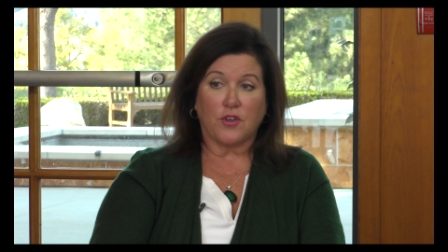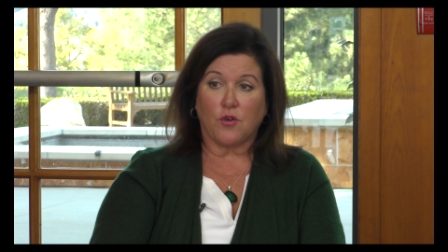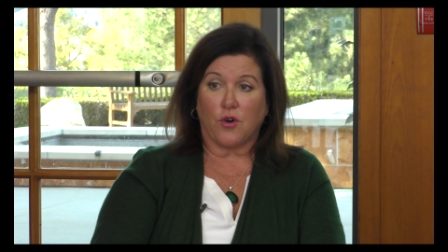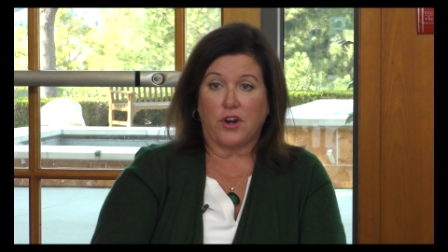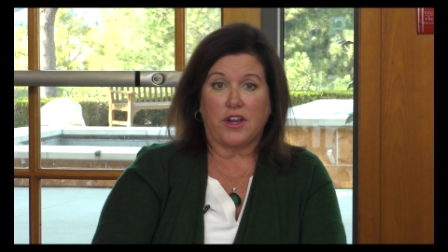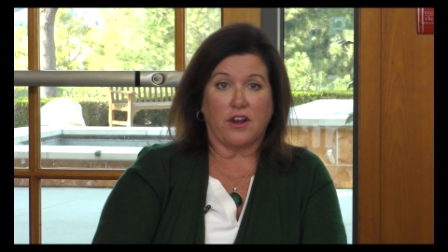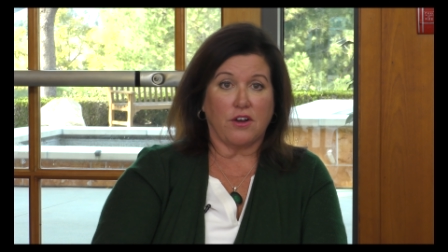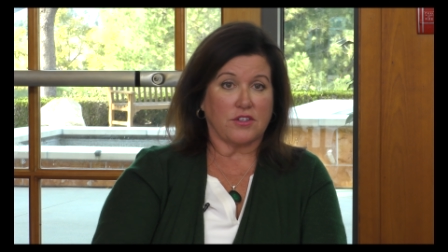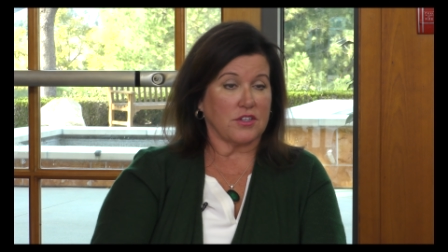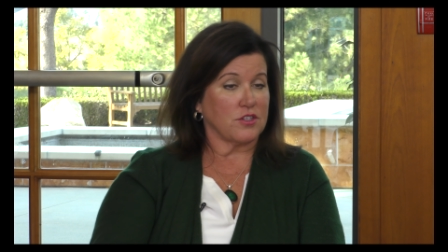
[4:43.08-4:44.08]
the corner
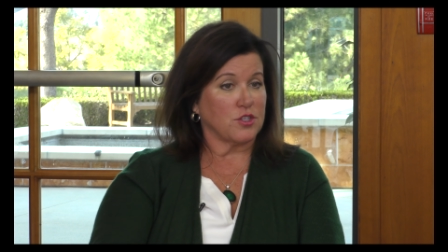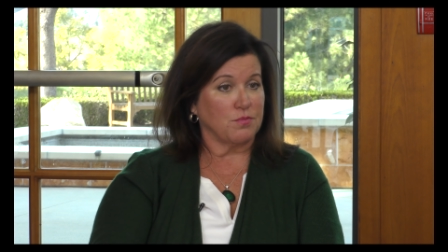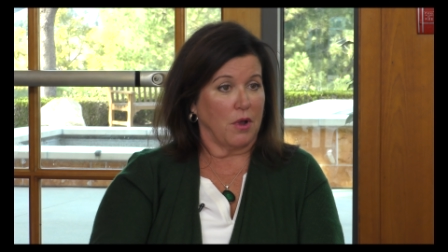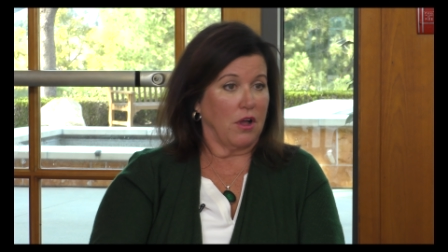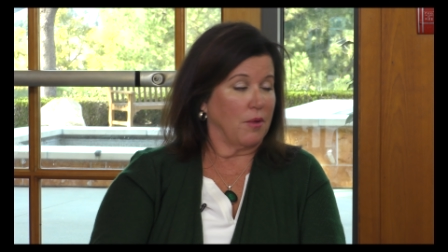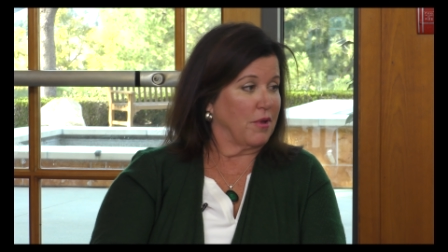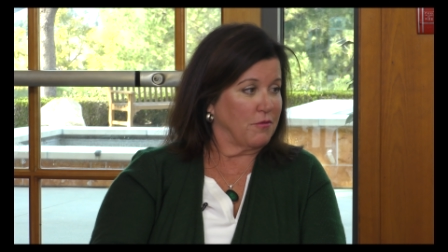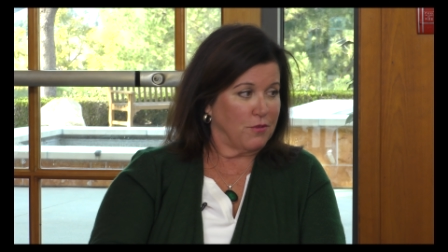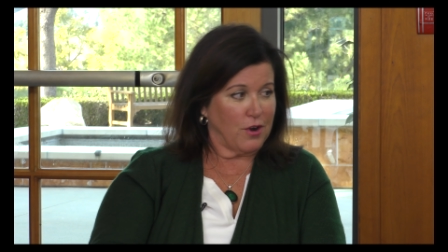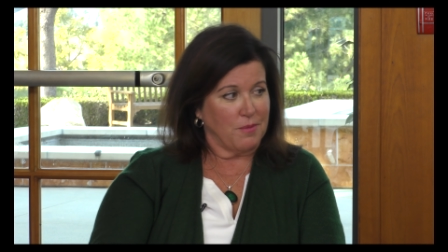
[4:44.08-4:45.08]
here. It's a small
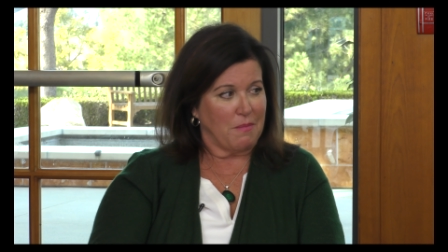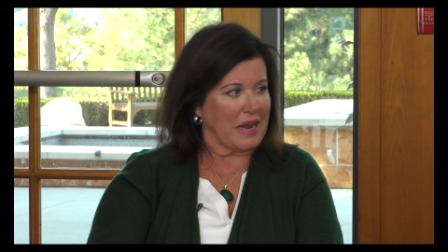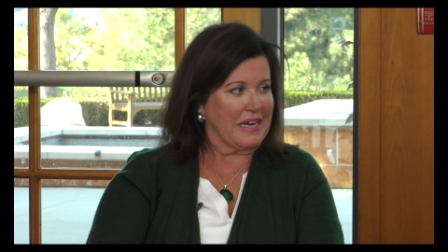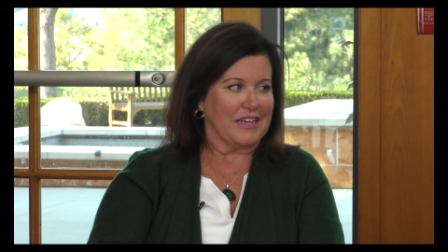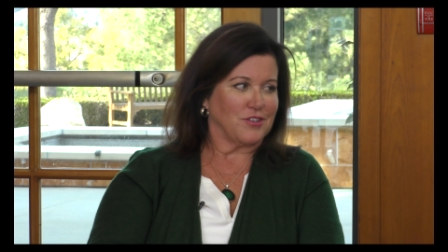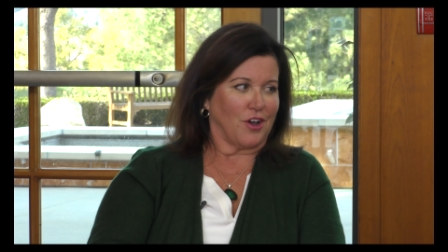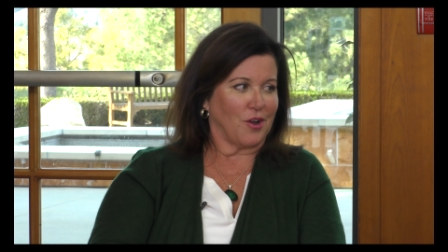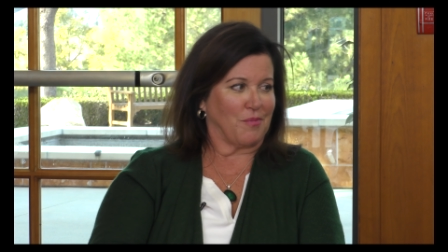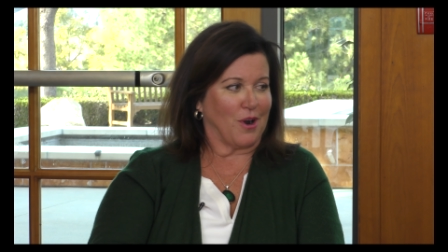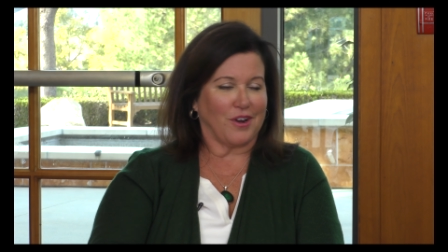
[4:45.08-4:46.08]
but very mighty
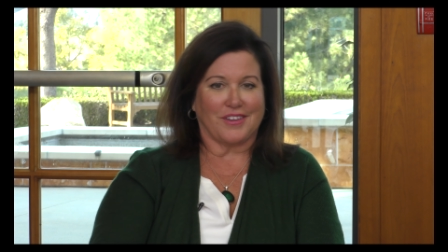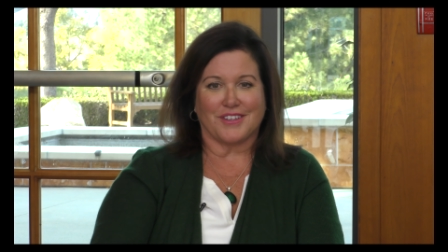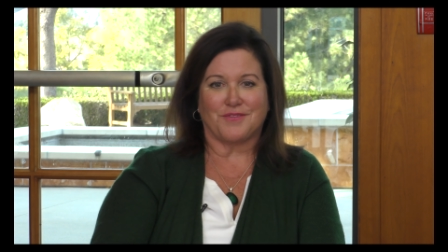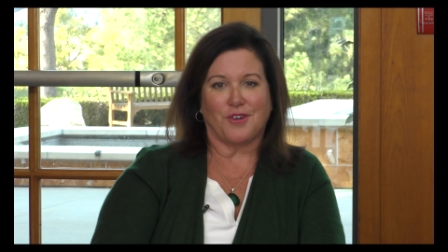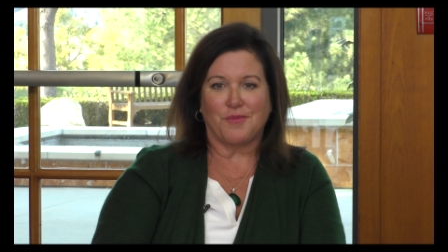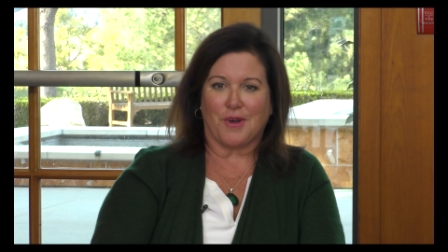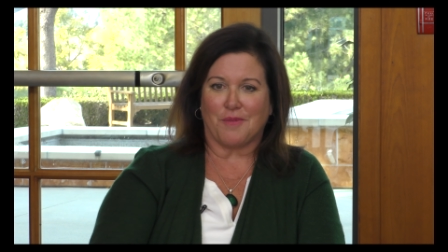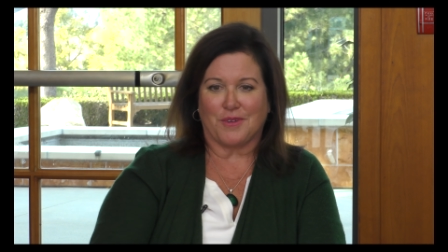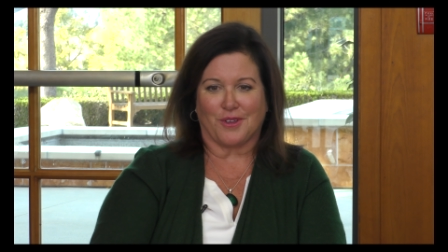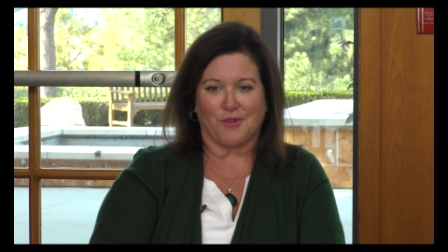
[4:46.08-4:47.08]
dog park that's very
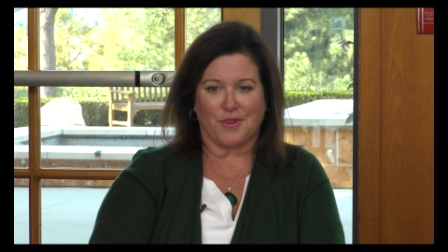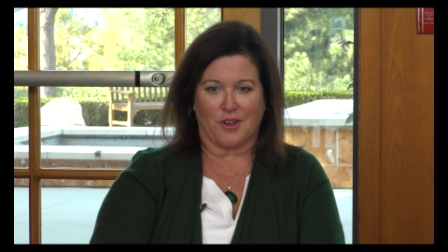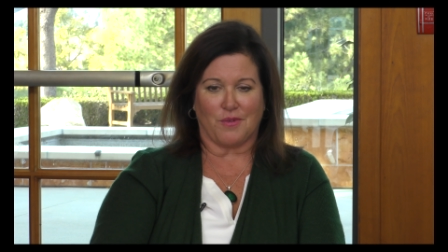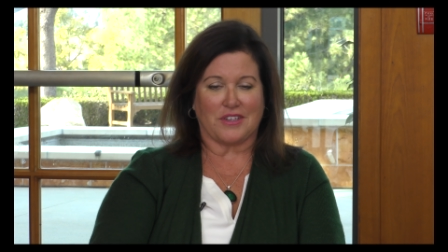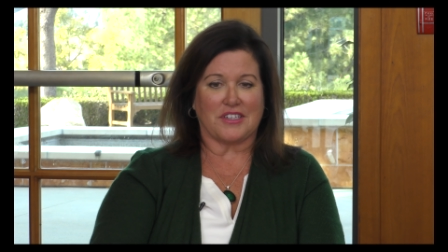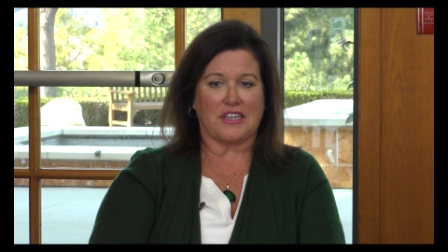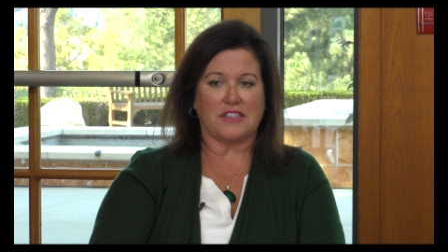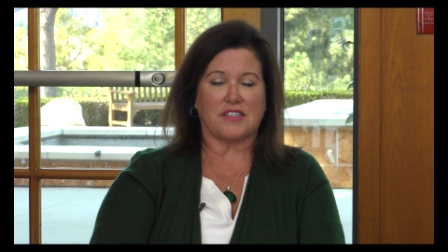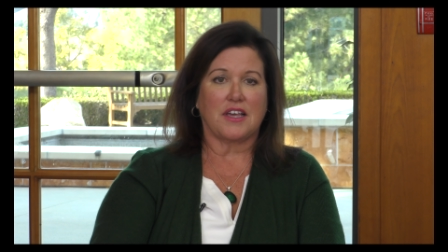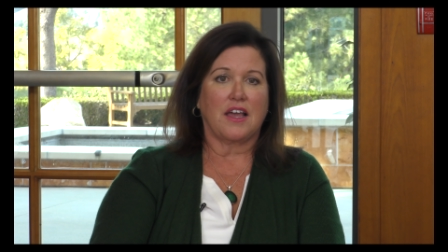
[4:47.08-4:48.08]
popular with our
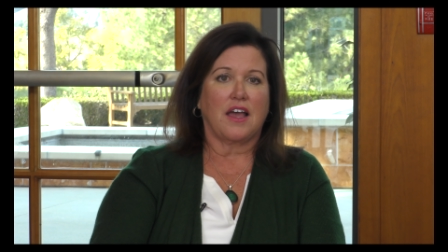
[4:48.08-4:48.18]
residents.